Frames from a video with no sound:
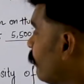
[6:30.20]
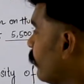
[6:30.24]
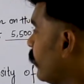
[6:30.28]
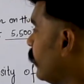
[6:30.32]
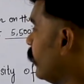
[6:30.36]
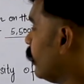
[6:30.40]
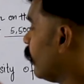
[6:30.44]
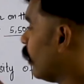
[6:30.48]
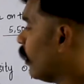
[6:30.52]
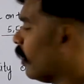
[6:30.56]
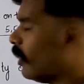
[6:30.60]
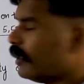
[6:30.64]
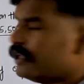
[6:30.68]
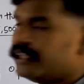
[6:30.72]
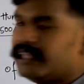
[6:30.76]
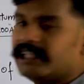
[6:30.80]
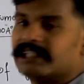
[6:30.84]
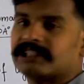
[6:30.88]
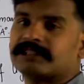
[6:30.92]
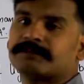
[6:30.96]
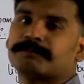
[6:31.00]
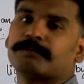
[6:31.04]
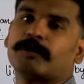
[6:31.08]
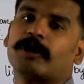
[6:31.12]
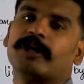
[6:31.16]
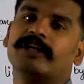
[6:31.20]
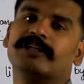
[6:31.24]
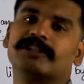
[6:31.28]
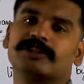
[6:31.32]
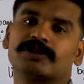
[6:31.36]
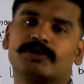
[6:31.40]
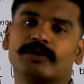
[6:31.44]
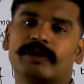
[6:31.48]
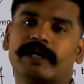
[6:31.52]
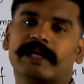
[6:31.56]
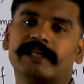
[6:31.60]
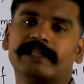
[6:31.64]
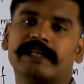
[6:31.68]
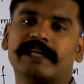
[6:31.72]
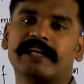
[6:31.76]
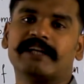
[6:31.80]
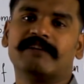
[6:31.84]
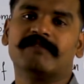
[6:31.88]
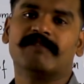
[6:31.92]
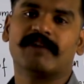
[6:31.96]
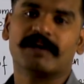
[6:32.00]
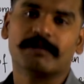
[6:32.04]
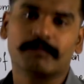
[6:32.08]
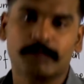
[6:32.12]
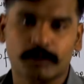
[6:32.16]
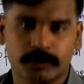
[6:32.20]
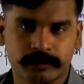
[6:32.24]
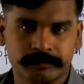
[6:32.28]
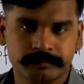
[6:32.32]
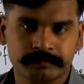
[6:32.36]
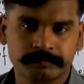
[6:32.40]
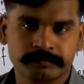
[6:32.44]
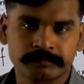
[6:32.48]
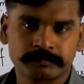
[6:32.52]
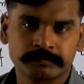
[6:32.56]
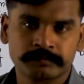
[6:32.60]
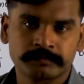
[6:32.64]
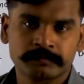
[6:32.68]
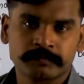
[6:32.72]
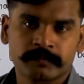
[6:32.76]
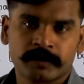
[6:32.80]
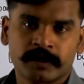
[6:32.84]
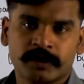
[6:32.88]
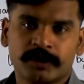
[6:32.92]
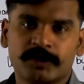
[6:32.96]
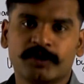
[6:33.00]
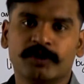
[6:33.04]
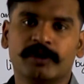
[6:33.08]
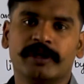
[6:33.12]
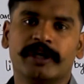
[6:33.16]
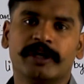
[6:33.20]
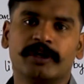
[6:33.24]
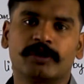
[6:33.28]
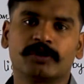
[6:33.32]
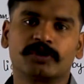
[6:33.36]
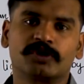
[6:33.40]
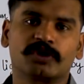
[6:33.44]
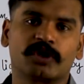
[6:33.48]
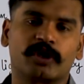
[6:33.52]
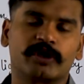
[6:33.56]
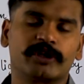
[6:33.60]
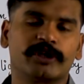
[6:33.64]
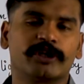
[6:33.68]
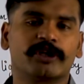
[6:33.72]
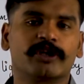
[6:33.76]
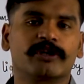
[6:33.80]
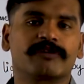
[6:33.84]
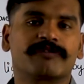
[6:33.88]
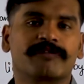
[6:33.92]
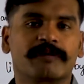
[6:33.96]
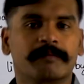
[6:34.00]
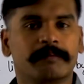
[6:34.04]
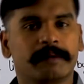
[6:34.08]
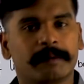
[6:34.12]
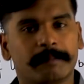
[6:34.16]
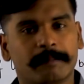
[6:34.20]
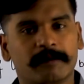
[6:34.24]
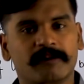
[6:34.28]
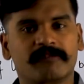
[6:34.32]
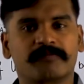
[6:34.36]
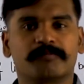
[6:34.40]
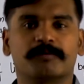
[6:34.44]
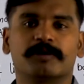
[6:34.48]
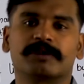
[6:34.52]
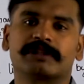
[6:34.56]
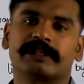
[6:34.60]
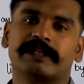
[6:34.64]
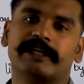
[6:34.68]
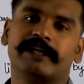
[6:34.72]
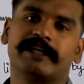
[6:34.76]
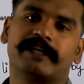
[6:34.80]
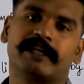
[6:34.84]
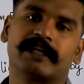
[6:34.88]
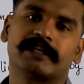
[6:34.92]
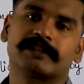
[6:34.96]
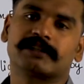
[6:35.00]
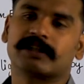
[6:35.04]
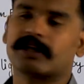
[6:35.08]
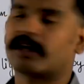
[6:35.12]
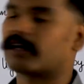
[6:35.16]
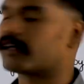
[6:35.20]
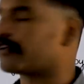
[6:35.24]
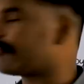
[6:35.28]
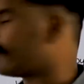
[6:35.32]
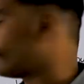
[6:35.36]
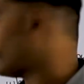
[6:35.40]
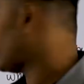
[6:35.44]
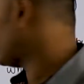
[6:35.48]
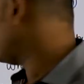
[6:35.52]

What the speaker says: find all these points together in one book. You need to sort it out from number of books, and it takes a lot of